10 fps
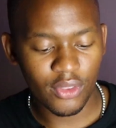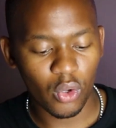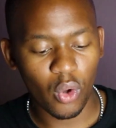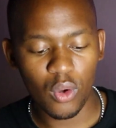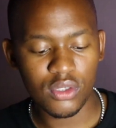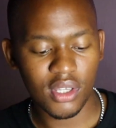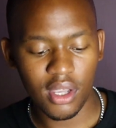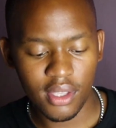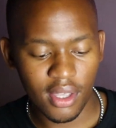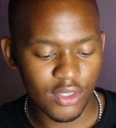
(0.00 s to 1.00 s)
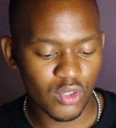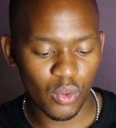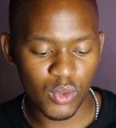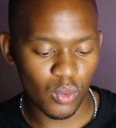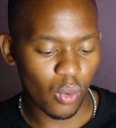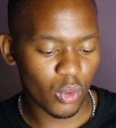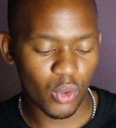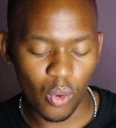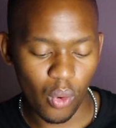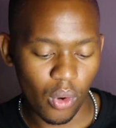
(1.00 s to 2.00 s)
The codes are here. It shows all
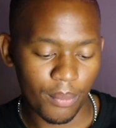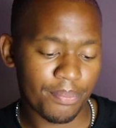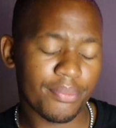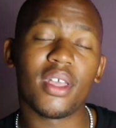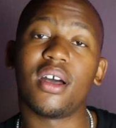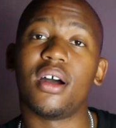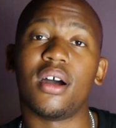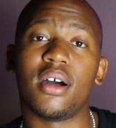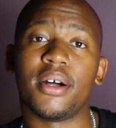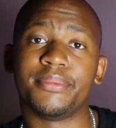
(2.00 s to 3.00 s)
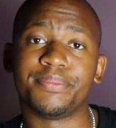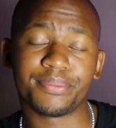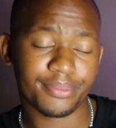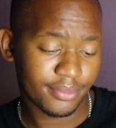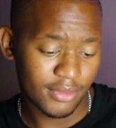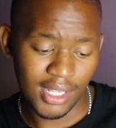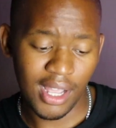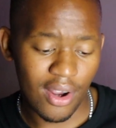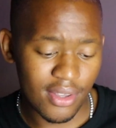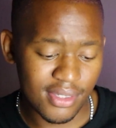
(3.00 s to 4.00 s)
your
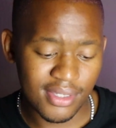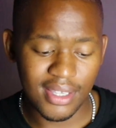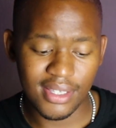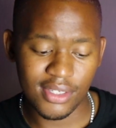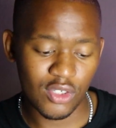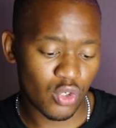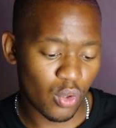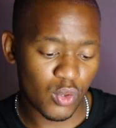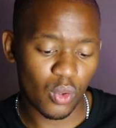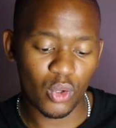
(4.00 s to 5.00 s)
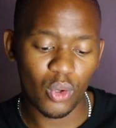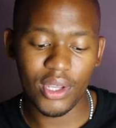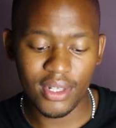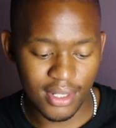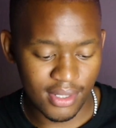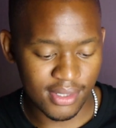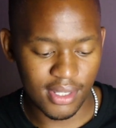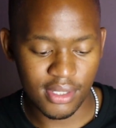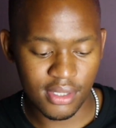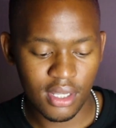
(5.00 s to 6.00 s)
currencies, it shows all your
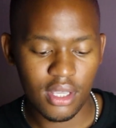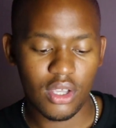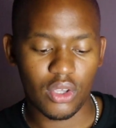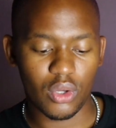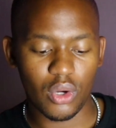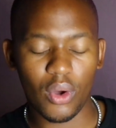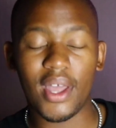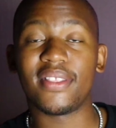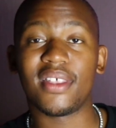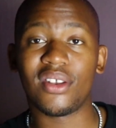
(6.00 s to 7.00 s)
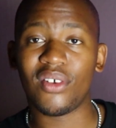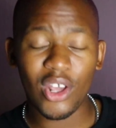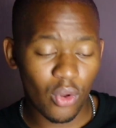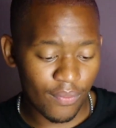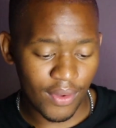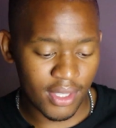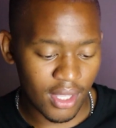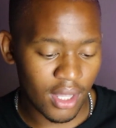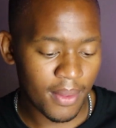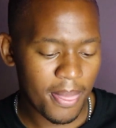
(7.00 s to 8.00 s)
indices, and then right over
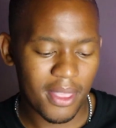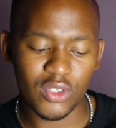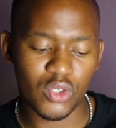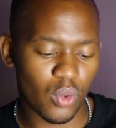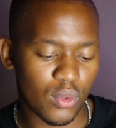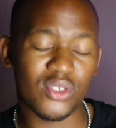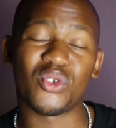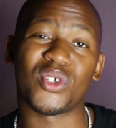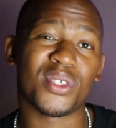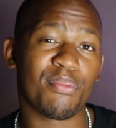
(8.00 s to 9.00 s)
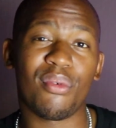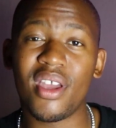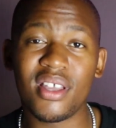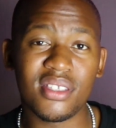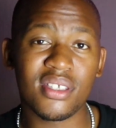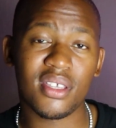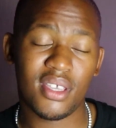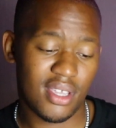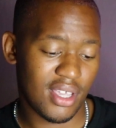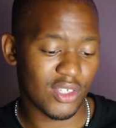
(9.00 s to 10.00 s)
here it shows your spreads,
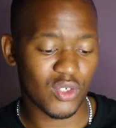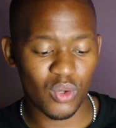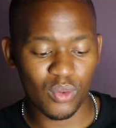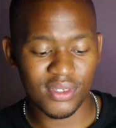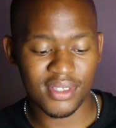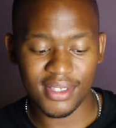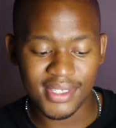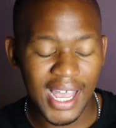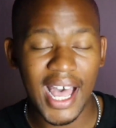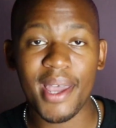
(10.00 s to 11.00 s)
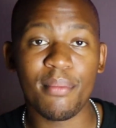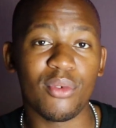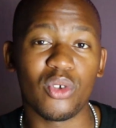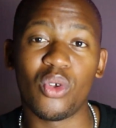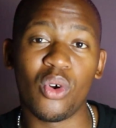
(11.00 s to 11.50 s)
it shows the time.